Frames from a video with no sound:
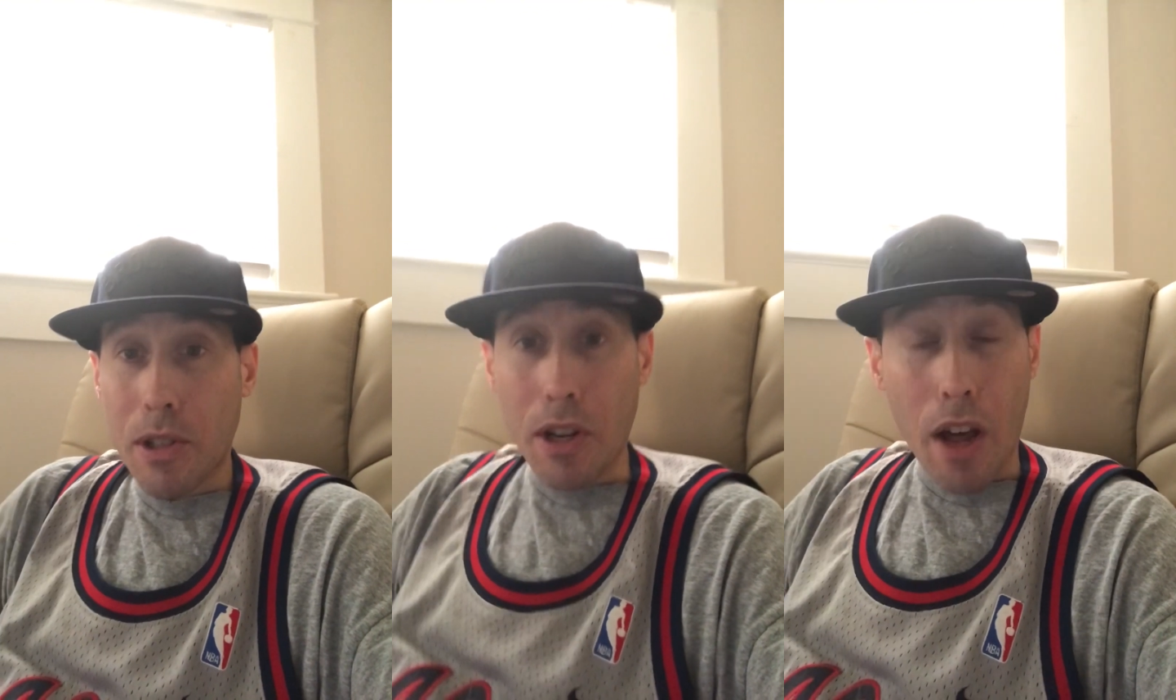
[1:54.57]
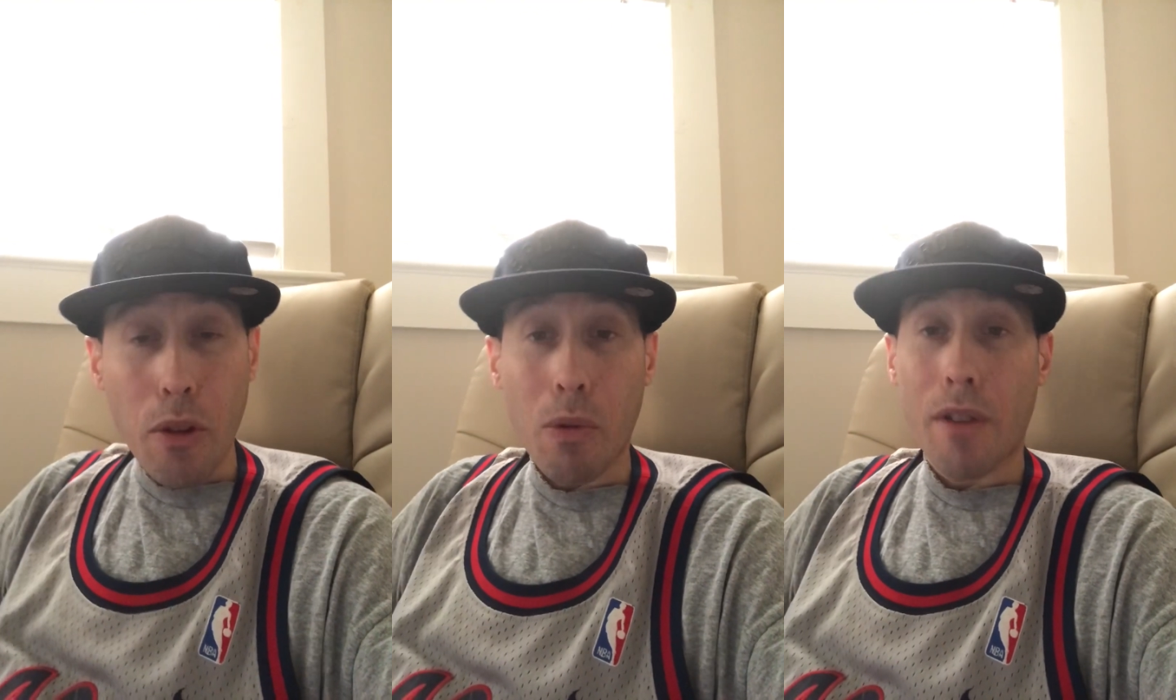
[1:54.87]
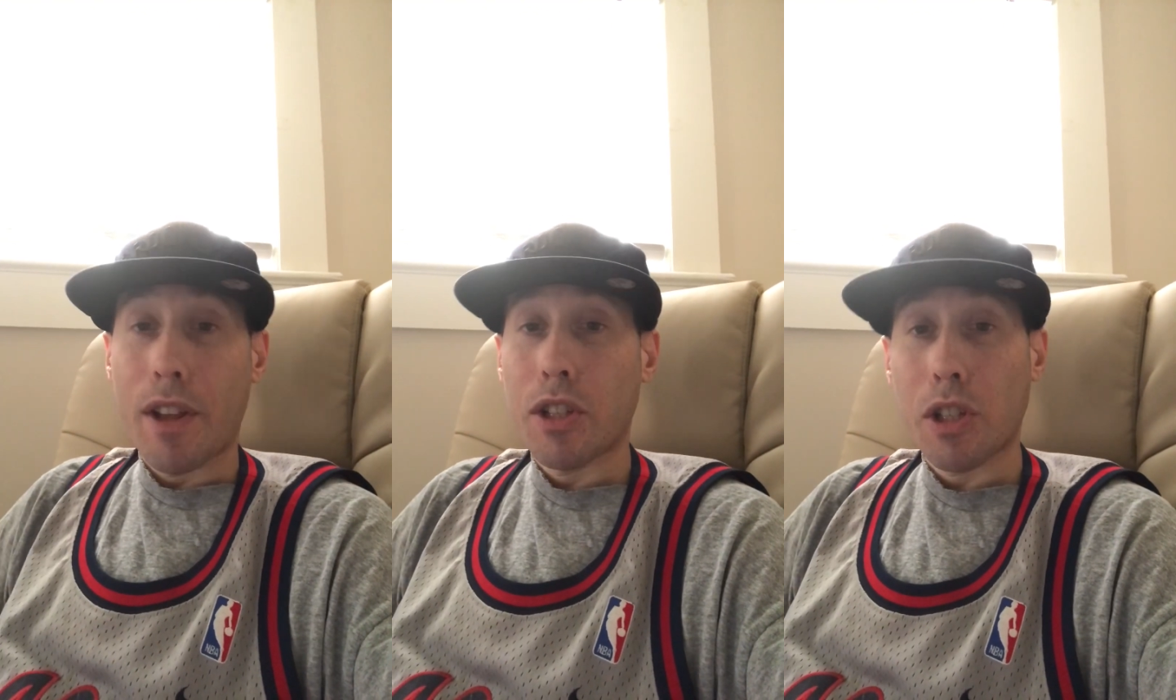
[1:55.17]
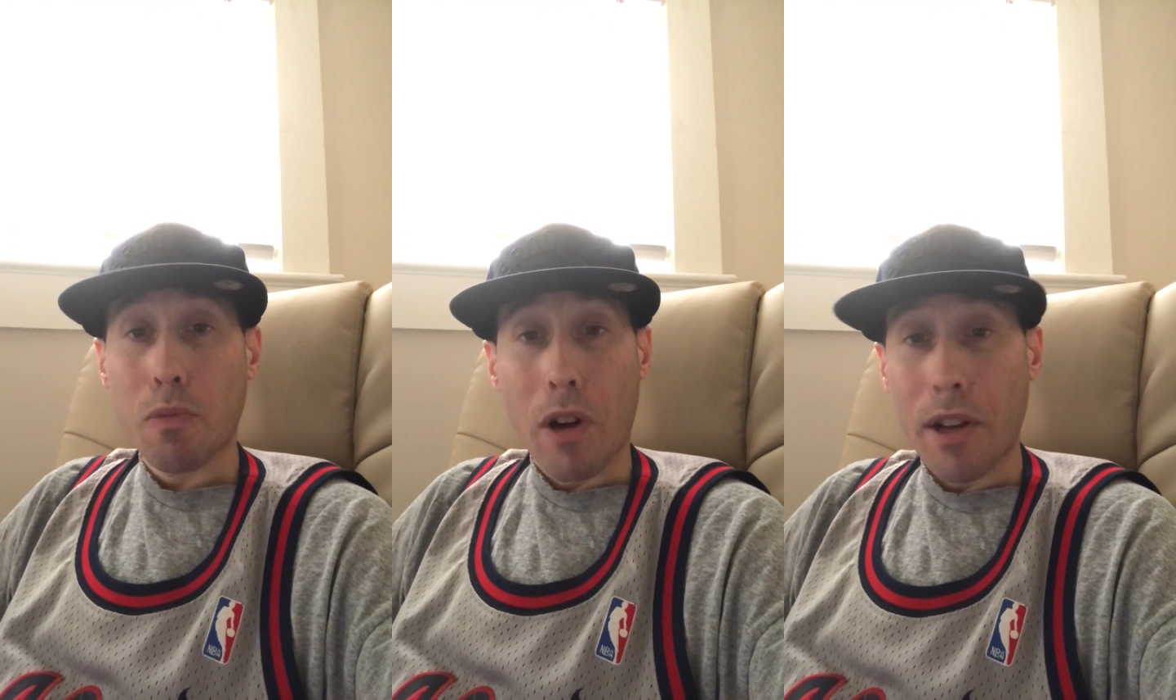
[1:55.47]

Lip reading: another one that's just wrong.